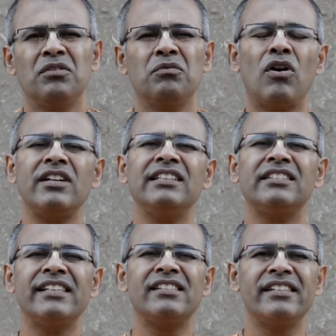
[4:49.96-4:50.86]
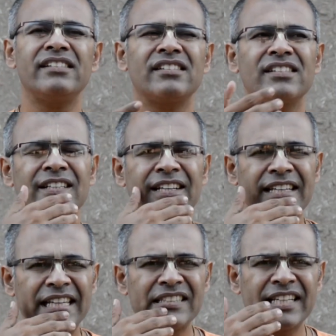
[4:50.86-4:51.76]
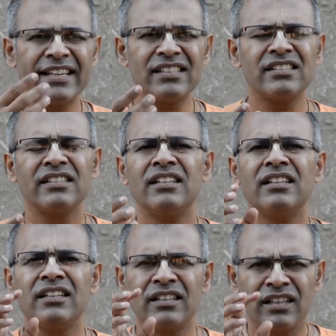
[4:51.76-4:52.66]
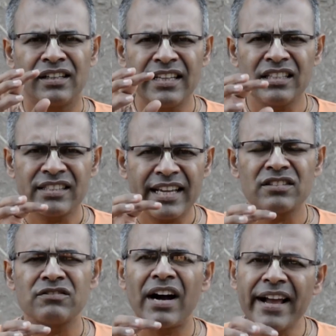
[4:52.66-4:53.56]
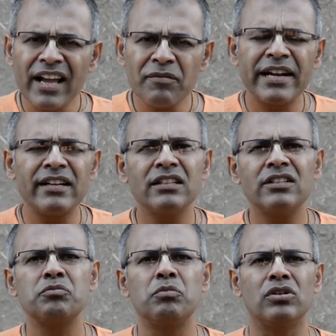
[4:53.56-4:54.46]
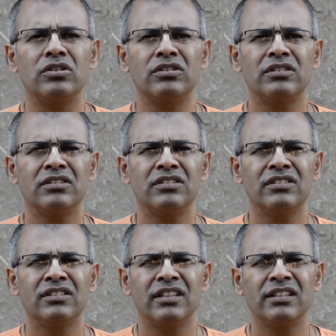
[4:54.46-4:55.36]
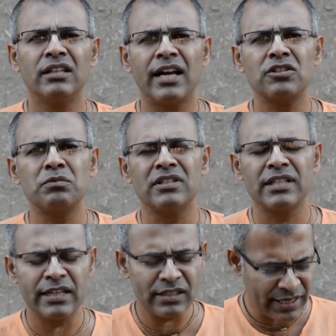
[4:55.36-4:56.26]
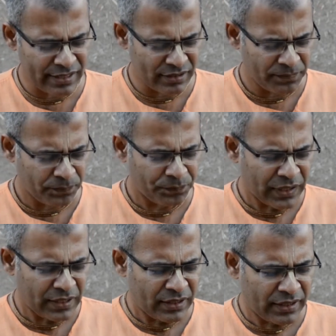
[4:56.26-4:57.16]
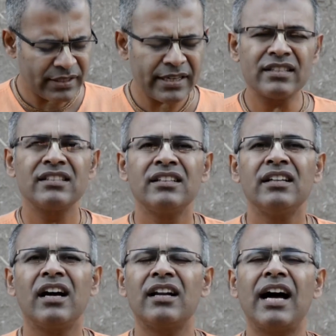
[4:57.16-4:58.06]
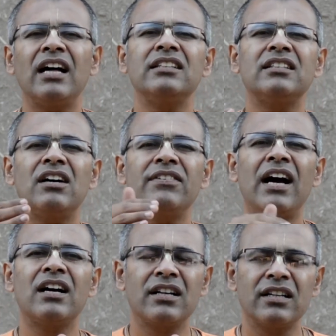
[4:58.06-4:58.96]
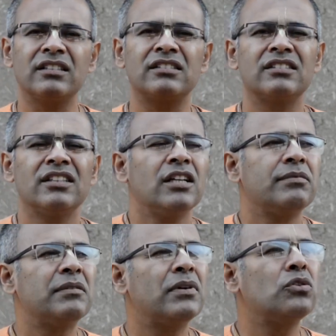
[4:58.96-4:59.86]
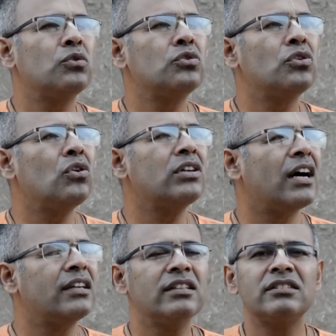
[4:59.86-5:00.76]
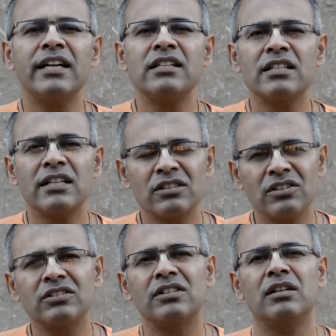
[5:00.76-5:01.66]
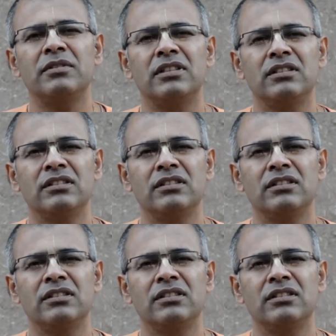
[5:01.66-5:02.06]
What he says is, he says why I am writing this book in that last verse, and he says Anadita Vyakaranas, people who don't understand Sanskrit grammar,